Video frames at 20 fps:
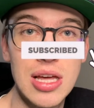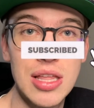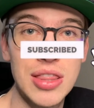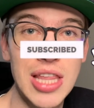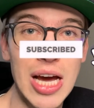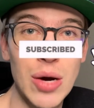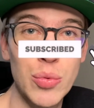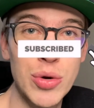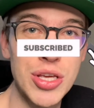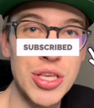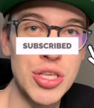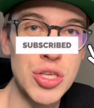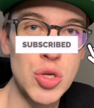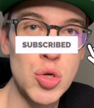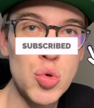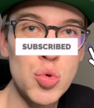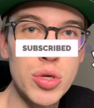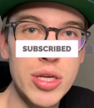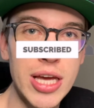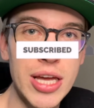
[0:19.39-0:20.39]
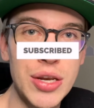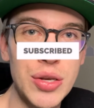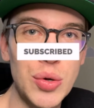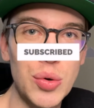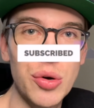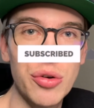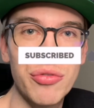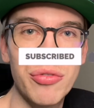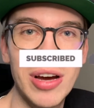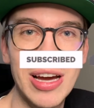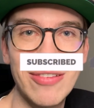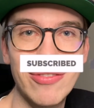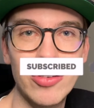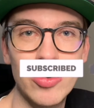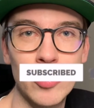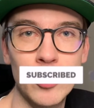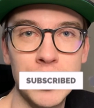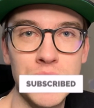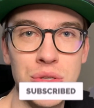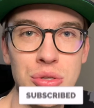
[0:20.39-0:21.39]
That way you get notified
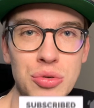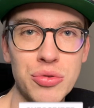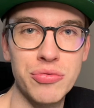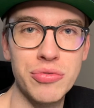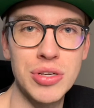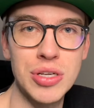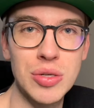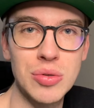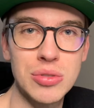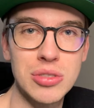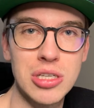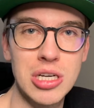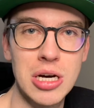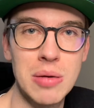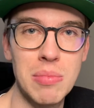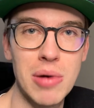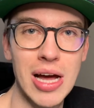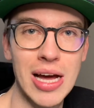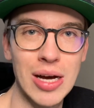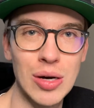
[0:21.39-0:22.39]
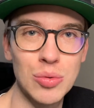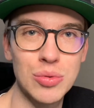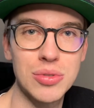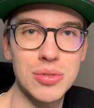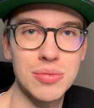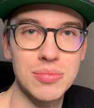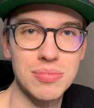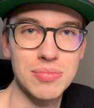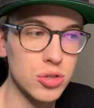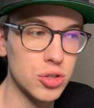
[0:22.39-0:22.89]
for when new videos come out.